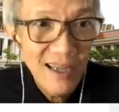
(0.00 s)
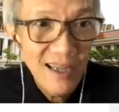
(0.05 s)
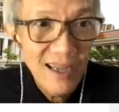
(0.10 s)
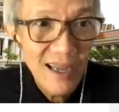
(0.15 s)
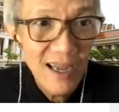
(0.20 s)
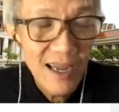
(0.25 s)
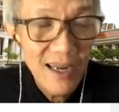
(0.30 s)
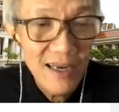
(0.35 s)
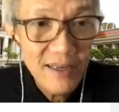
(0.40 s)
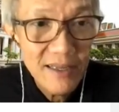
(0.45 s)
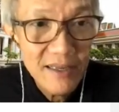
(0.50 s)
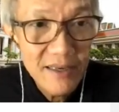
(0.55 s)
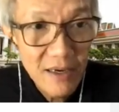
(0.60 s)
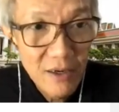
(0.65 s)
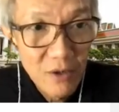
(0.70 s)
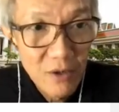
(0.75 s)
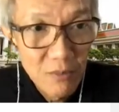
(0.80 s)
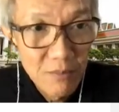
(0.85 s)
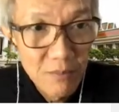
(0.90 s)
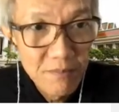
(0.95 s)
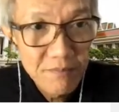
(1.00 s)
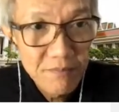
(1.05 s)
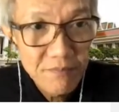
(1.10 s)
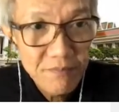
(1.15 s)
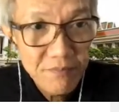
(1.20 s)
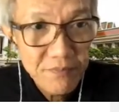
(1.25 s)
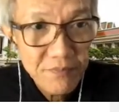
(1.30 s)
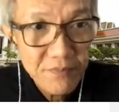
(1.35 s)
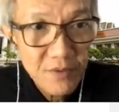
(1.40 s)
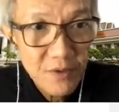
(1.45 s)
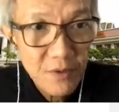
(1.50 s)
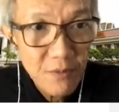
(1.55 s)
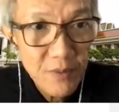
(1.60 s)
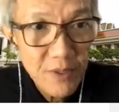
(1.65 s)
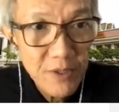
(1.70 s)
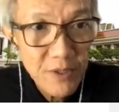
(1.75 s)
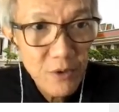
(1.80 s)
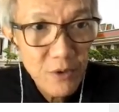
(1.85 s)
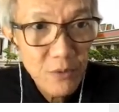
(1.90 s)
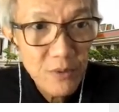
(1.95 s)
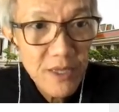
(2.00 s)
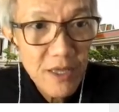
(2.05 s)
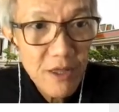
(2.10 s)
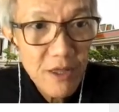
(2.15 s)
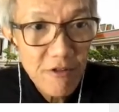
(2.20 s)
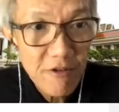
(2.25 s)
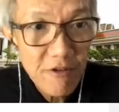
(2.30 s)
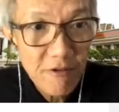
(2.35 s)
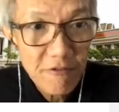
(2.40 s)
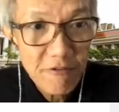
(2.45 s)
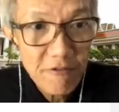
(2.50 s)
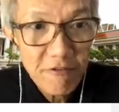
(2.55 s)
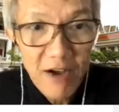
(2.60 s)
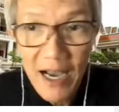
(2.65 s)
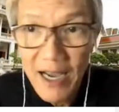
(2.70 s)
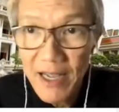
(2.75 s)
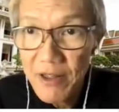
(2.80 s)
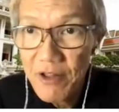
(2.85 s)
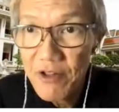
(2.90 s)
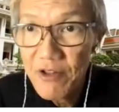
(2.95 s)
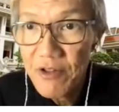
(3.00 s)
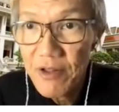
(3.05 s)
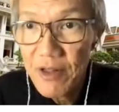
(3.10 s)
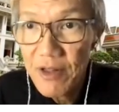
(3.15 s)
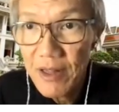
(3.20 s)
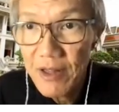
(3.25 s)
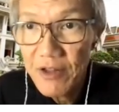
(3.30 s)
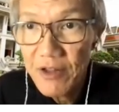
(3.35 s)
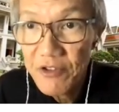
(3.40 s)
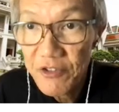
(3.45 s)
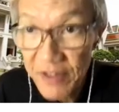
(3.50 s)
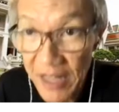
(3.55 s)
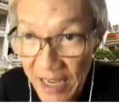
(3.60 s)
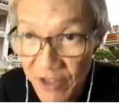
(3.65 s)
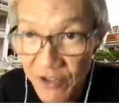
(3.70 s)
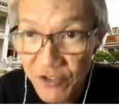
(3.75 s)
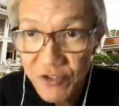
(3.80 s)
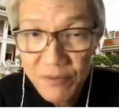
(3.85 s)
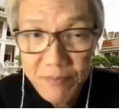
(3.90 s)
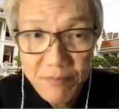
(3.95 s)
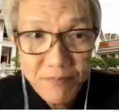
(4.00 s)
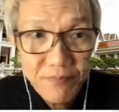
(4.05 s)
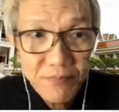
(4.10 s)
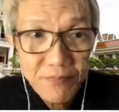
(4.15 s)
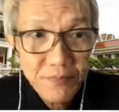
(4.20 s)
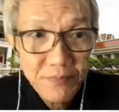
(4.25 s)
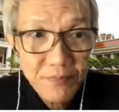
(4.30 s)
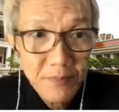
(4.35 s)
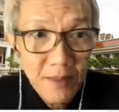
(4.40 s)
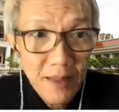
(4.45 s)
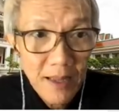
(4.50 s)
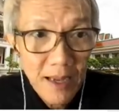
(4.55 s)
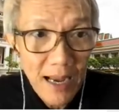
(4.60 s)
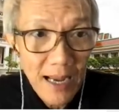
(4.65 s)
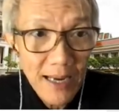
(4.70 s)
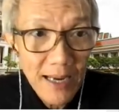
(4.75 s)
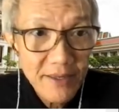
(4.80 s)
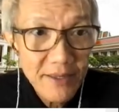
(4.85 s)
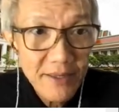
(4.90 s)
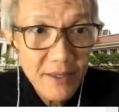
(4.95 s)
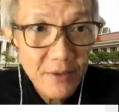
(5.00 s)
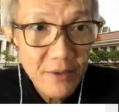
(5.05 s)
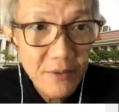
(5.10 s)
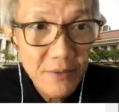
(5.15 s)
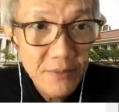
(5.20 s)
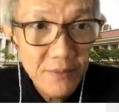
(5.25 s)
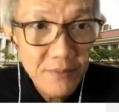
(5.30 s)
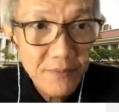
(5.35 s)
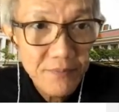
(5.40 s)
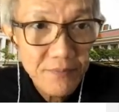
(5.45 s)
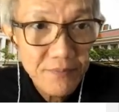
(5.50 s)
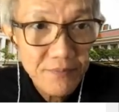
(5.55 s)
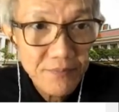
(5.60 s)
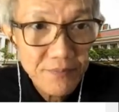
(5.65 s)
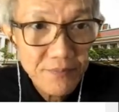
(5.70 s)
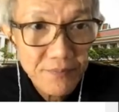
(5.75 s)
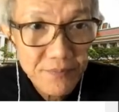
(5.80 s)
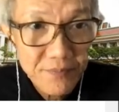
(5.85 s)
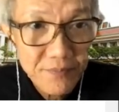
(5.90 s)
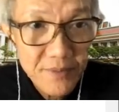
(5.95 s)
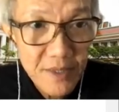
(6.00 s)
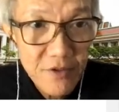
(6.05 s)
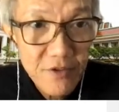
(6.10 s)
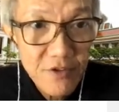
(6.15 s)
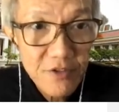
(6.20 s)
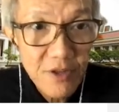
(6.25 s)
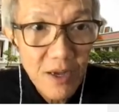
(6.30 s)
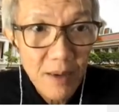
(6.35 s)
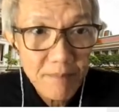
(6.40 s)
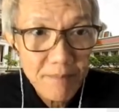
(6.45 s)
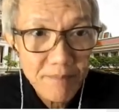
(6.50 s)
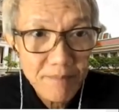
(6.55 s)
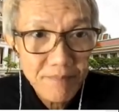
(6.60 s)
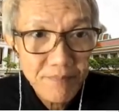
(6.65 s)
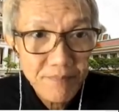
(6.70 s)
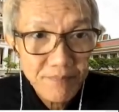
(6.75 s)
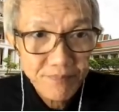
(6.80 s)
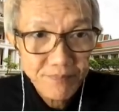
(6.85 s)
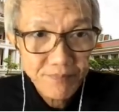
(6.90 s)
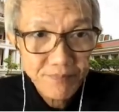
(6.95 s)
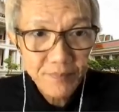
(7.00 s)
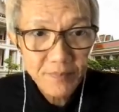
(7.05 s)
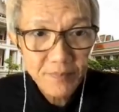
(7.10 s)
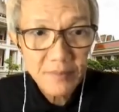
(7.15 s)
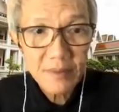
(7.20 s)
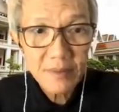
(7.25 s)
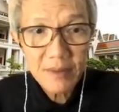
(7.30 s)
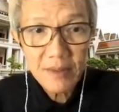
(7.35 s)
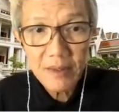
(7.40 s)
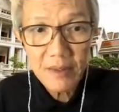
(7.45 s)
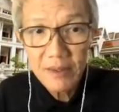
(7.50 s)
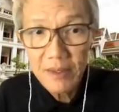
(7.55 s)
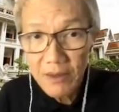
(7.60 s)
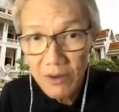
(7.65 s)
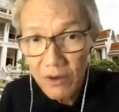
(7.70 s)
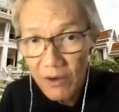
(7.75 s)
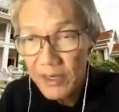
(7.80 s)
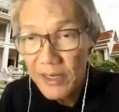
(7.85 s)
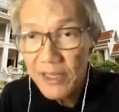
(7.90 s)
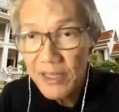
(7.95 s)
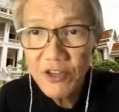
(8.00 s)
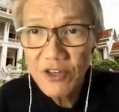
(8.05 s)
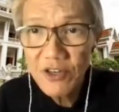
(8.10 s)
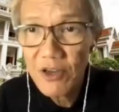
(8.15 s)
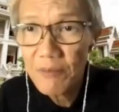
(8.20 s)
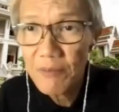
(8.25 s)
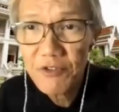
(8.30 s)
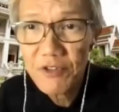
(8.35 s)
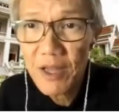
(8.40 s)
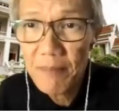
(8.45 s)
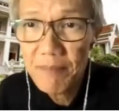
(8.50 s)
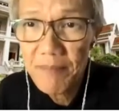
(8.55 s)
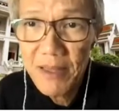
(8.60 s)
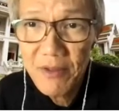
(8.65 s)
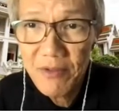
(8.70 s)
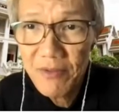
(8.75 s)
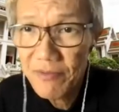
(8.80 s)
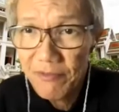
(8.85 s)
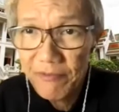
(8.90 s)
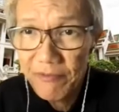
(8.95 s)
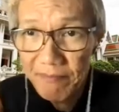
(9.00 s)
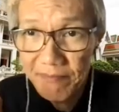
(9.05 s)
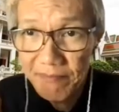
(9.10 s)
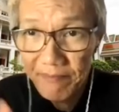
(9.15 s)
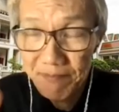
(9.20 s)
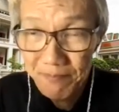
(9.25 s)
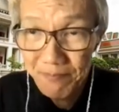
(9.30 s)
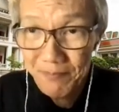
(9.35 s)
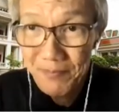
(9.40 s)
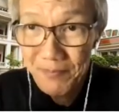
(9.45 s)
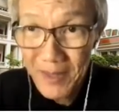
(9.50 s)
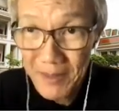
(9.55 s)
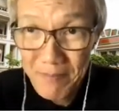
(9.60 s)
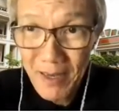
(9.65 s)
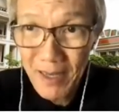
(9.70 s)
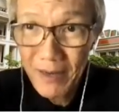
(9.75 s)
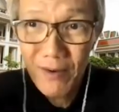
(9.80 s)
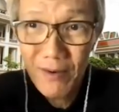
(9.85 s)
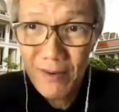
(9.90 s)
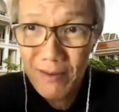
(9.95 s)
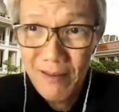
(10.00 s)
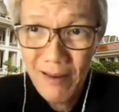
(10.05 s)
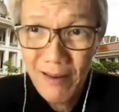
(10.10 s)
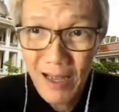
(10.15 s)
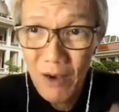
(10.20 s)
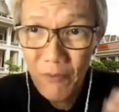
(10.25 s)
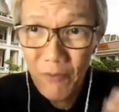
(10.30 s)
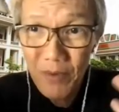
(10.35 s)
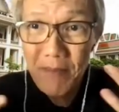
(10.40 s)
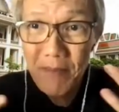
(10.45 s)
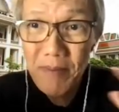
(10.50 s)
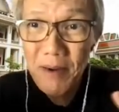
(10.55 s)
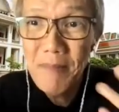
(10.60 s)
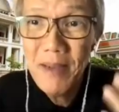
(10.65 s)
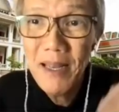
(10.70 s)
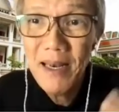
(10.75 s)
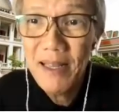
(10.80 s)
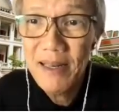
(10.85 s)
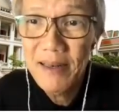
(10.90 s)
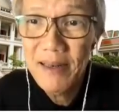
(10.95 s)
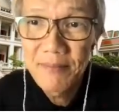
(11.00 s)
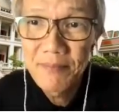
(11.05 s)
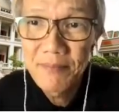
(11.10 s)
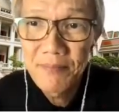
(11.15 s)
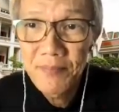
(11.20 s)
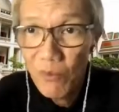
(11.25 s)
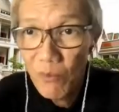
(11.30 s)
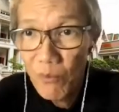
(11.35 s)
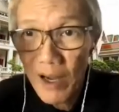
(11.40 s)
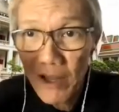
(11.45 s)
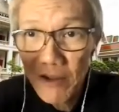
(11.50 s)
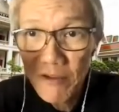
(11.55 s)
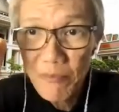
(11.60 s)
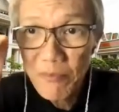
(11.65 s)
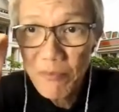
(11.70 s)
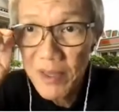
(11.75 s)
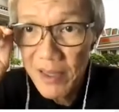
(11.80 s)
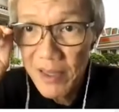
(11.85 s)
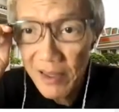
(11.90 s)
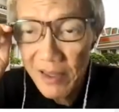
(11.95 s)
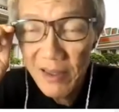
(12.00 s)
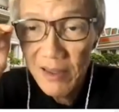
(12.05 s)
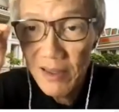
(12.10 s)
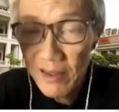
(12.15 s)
And in the loop, we do this 5 stage until it stops. The condition of stop is depend on how we implement it. Once we